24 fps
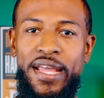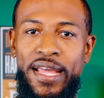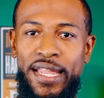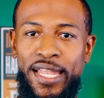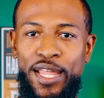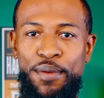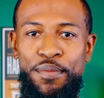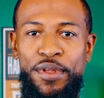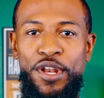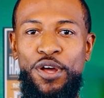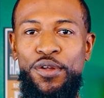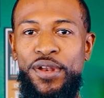
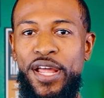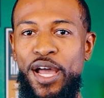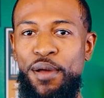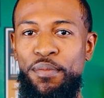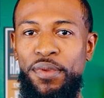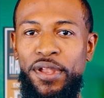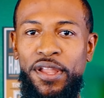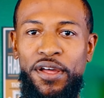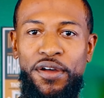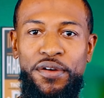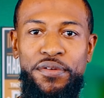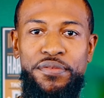Let me know down
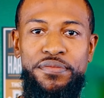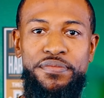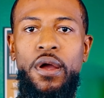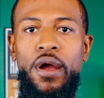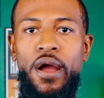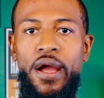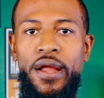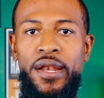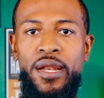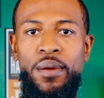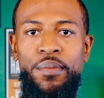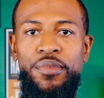below.
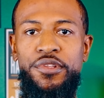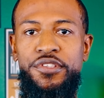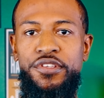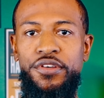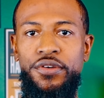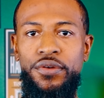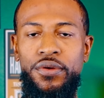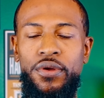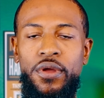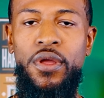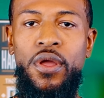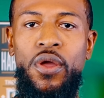All right, number
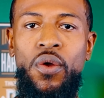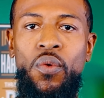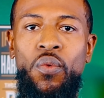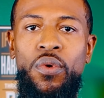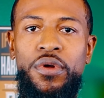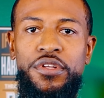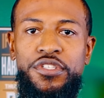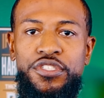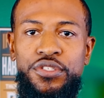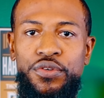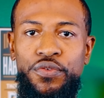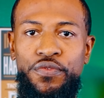2,
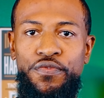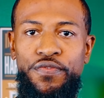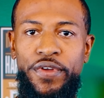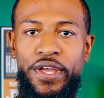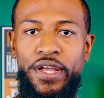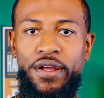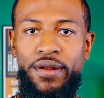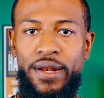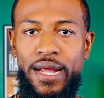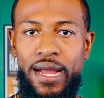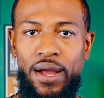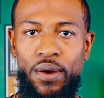once you've
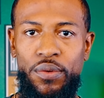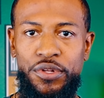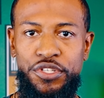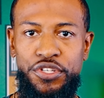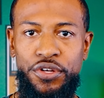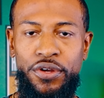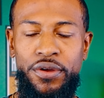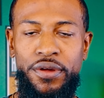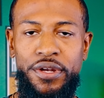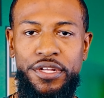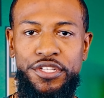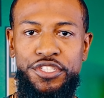figured out what
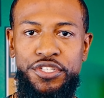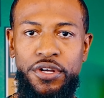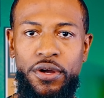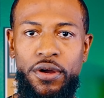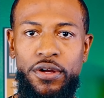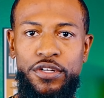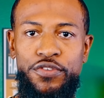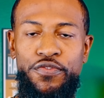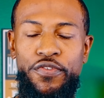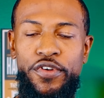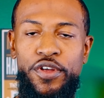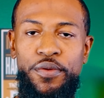you're gonna
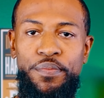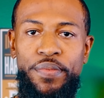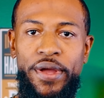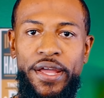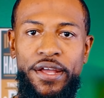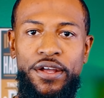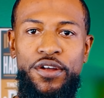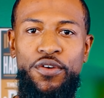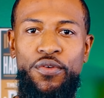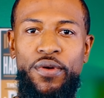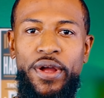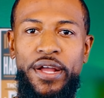charge for your
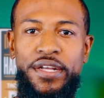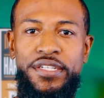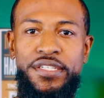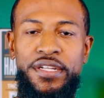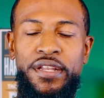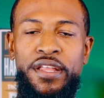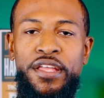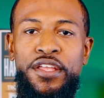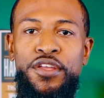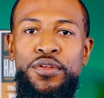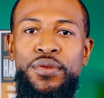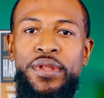paint
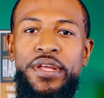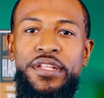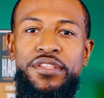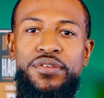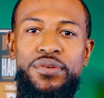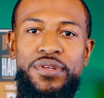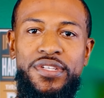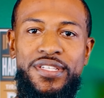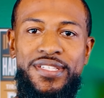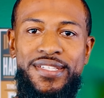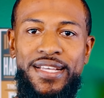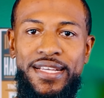correction, you need
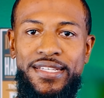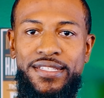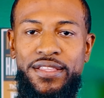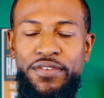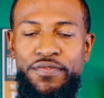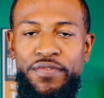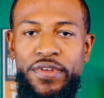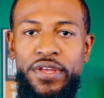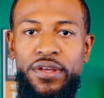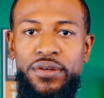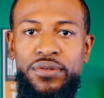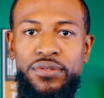to assess the
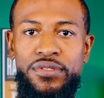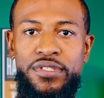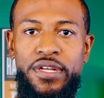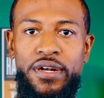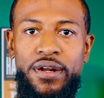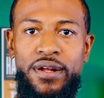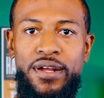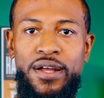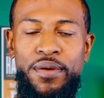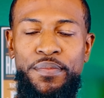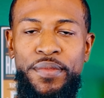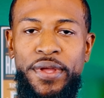vehicles that
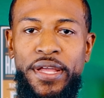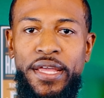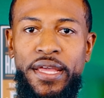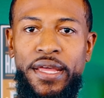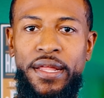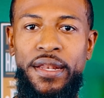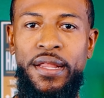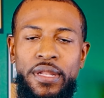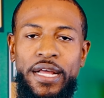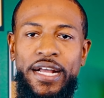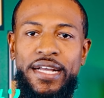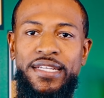are coming
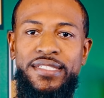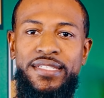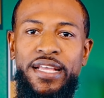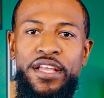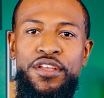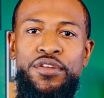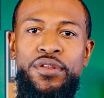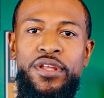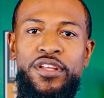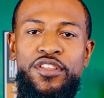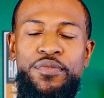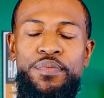in. Like I said,
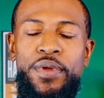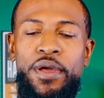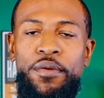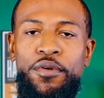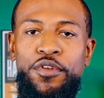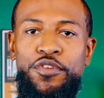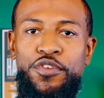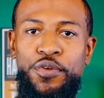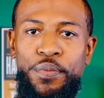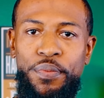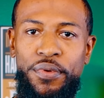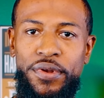you need to be
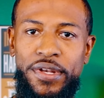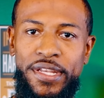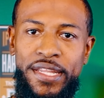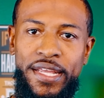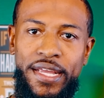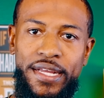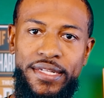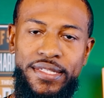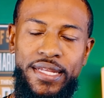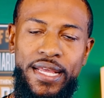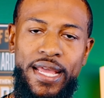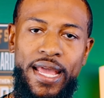able to
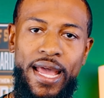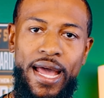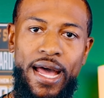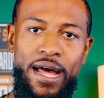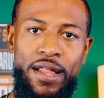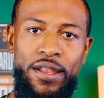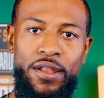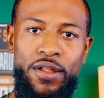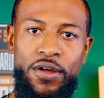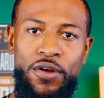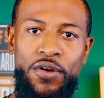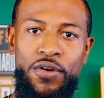predict
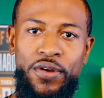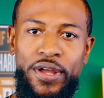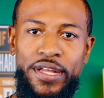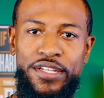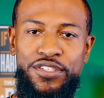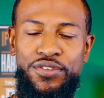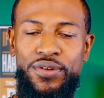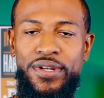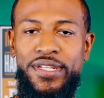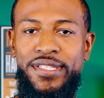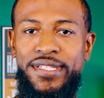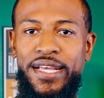how long
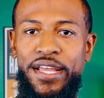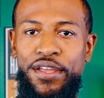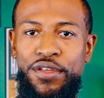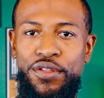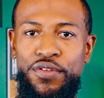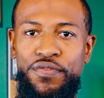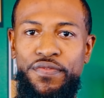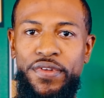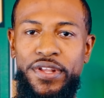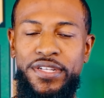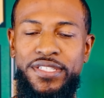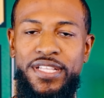it's gonna take you
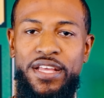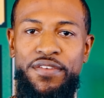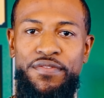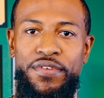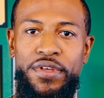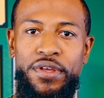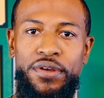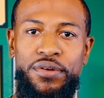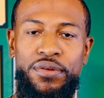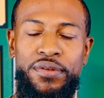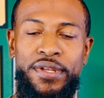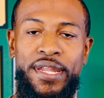to finish that
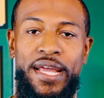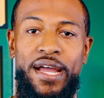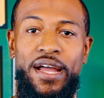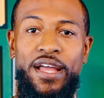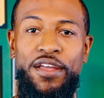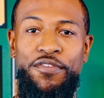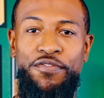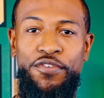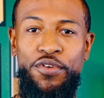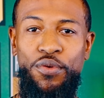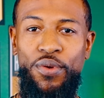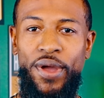vehicle. Now,
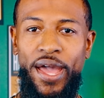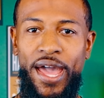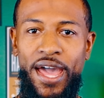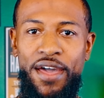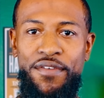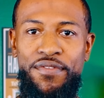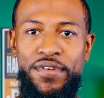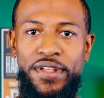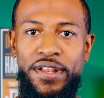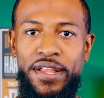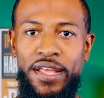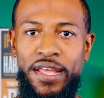if you
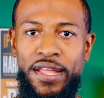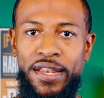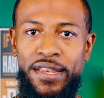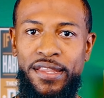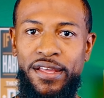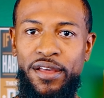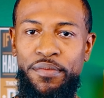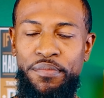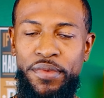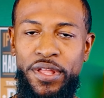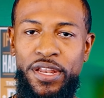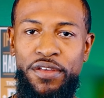haven't
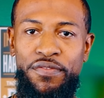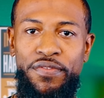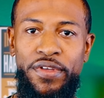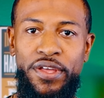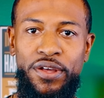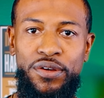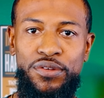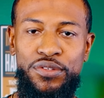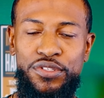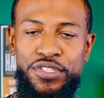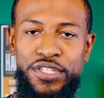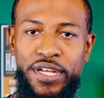done many
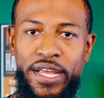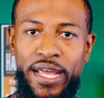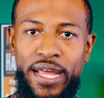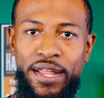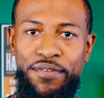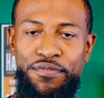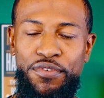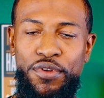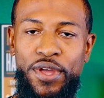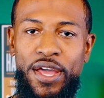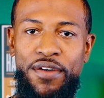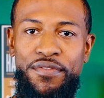vehicles yet,
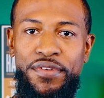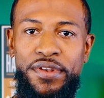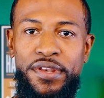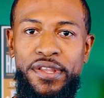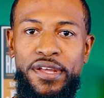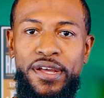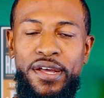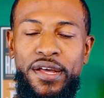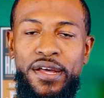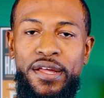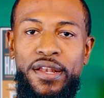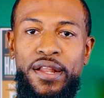if you haven't
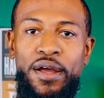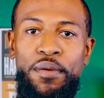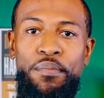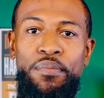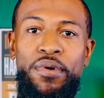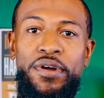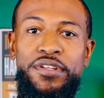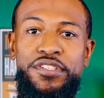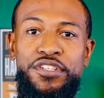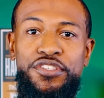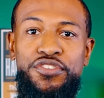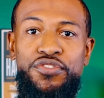done a
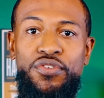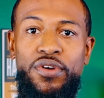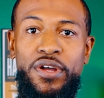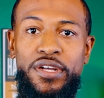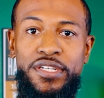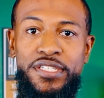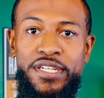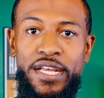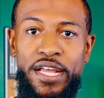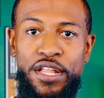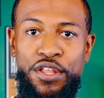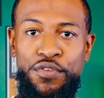bunch of
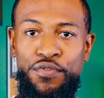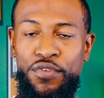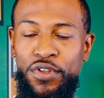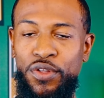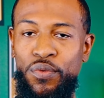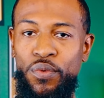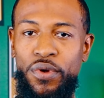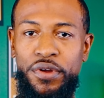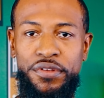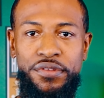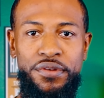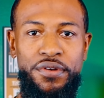trucks yet and you've
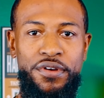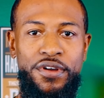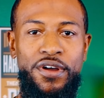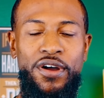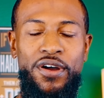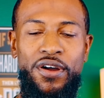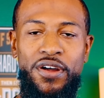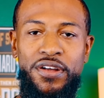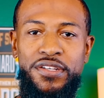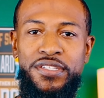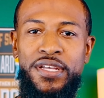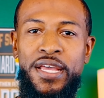only worked on
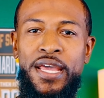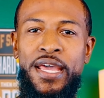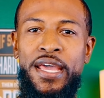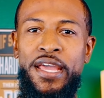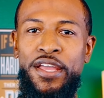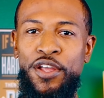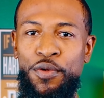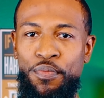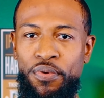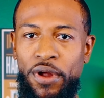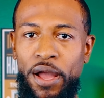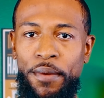cars,
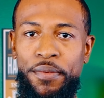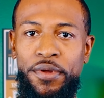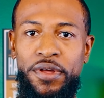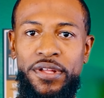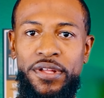you're probably